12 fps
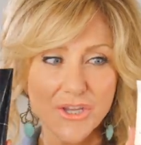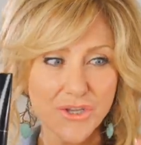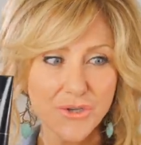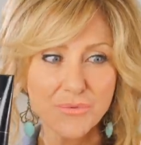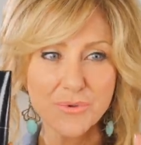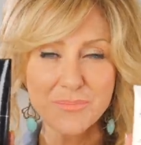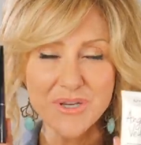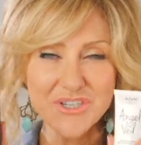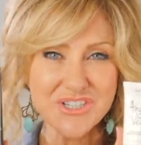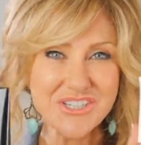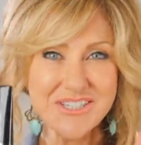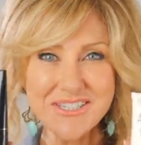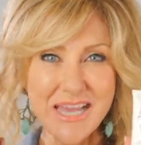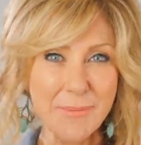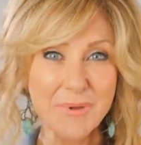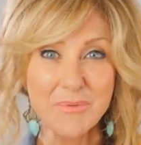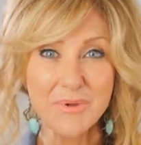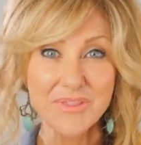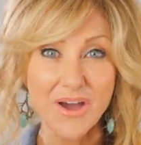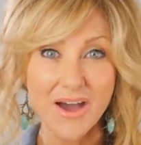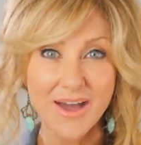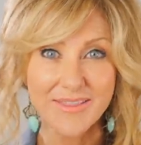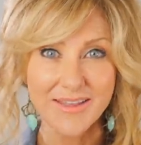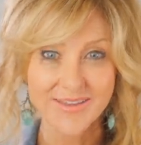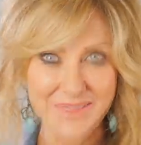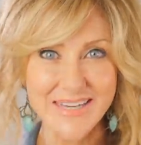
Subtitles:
You would be just as happy with either.